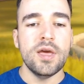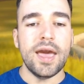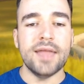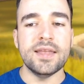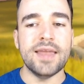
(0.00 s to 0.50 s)

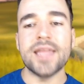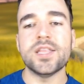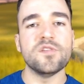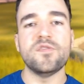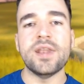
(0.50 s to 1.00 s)
and then
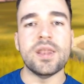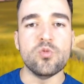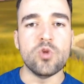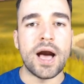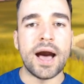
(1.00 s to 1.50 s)
Aethelflaed and
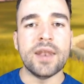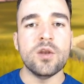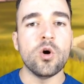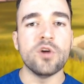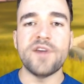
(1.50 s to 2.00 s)
Mulan,
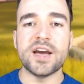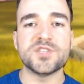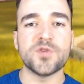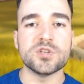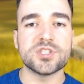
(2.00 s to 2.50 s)
or vice
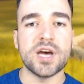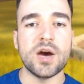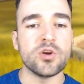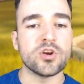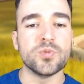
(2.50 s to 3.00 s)
versa.
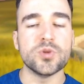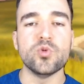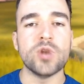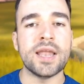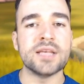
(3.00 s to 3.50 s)
Or you can put
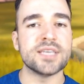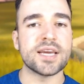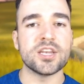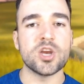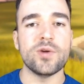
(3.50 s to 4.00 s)
Mulan as
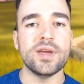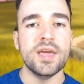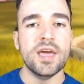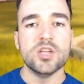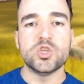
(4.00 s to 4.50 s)

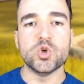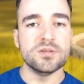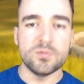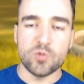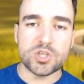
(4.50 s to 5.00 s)
secondary
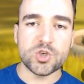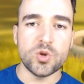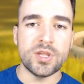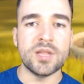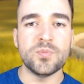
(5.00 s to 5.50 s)
to
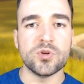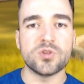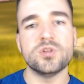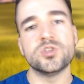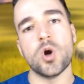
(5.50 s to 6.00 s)
Richard, and then
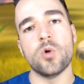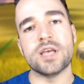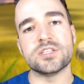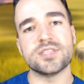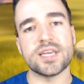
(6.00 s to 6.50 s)
put Joan
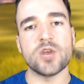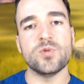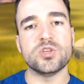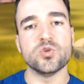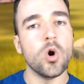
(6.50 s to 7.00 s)
as a
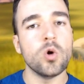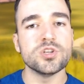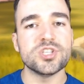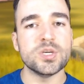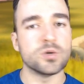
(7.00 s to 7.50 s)
secondary to
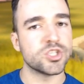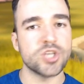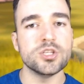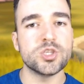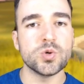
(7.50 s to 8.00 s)
Olji or
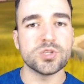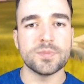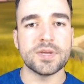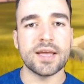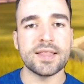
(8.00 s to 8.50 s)
Sun Tzu or
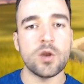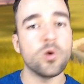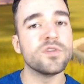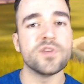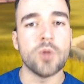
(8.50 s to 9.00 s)
something like that,
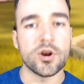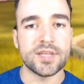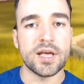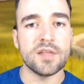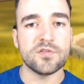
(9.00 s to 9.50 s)
or even
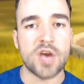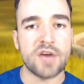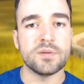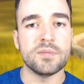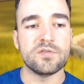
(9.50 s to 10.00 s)
Martel if you
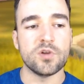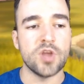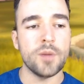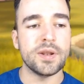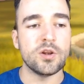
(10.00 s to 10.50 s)
have him leveled
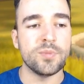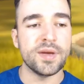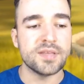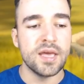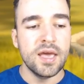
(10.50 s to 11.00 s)
up a little
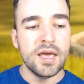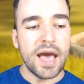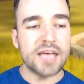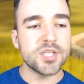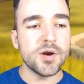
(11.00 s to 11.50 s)
bit.
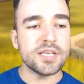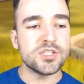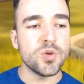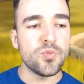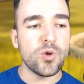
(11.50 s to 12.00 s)
As long
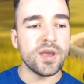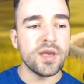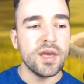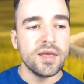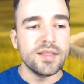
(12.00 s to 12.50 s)
as you
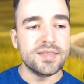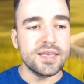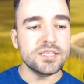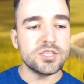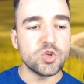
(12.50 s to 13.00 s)
bring
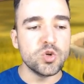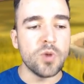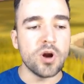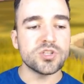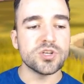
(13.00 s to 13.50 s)
these two
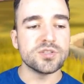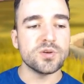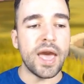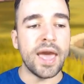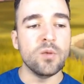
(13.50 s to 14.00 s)
marches,
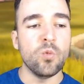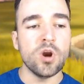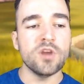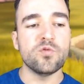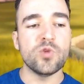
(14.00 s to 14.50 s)
and
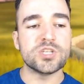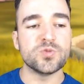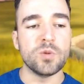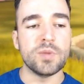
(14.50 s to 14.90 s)
one of which will be